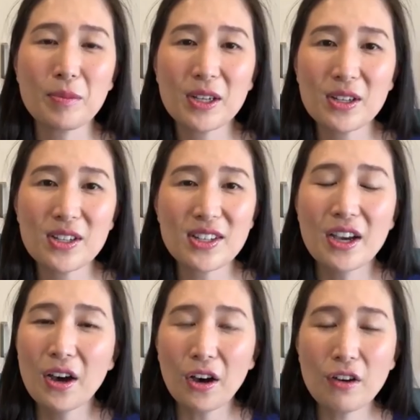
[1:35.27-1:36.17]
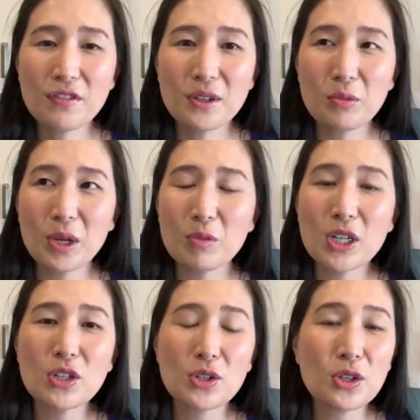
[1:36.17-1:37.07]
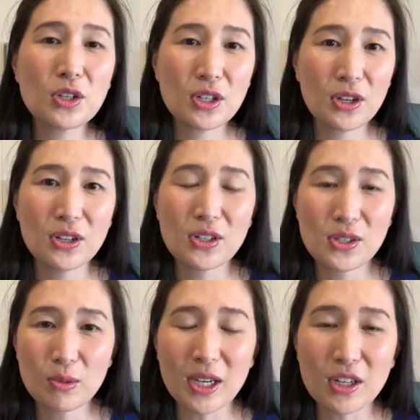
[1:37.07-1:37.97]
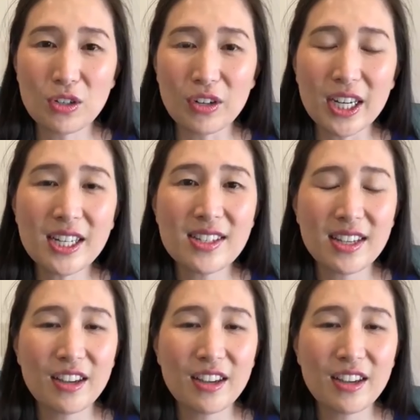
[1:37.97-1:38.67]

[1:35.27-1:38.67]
because often when we do turn to sweet treats,